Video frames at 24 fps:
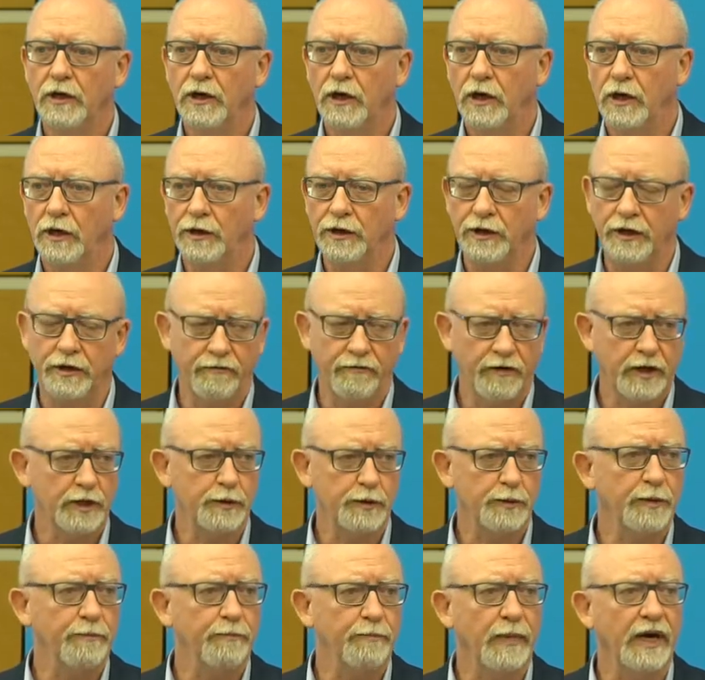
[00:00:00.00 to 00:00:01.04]
on the
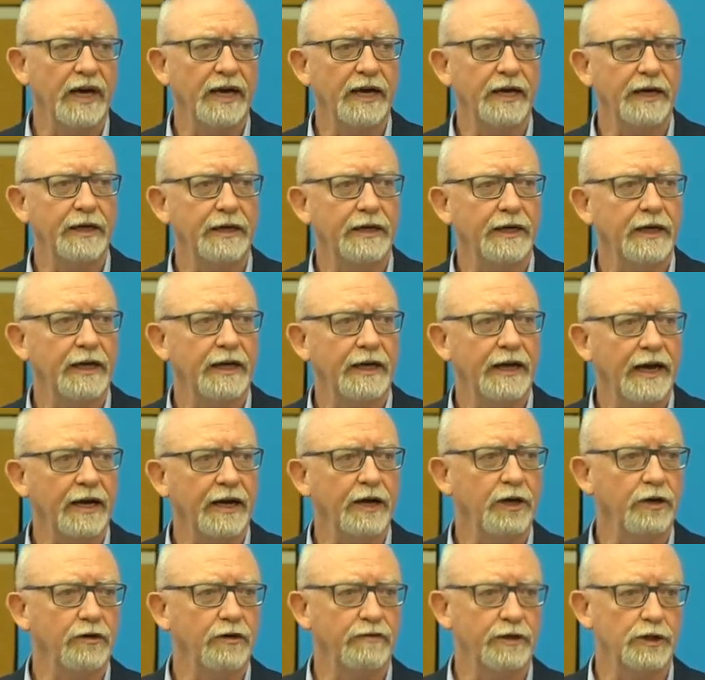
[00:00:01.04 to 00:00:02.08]
investment made in
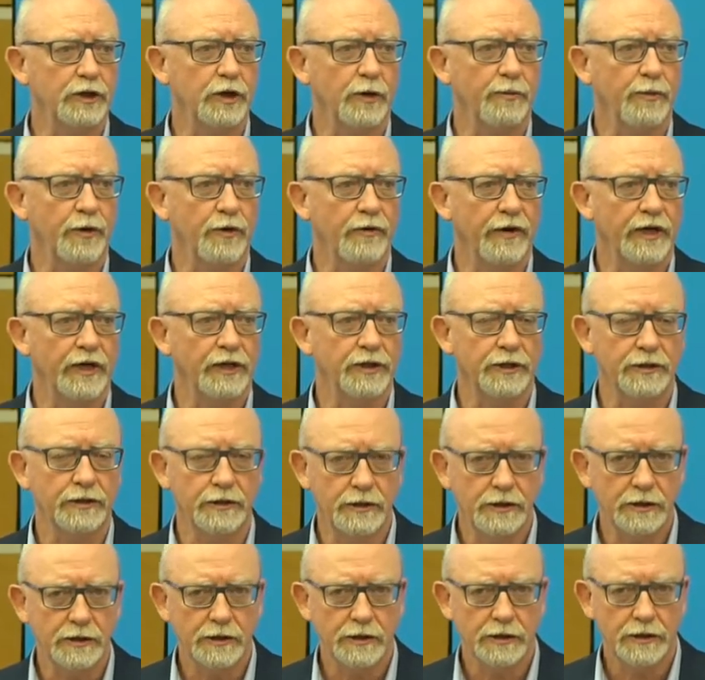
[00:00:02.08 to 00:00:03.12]
any of his
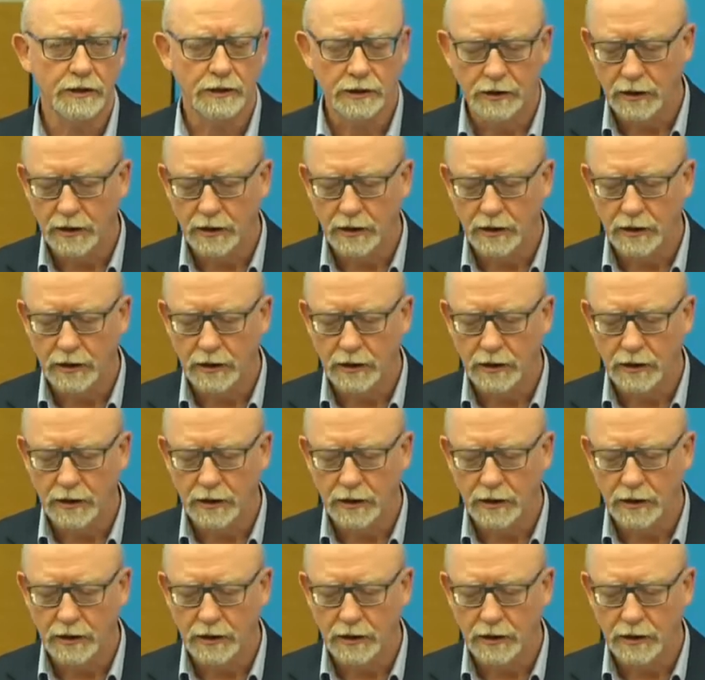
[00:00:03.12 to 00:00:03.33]
operations,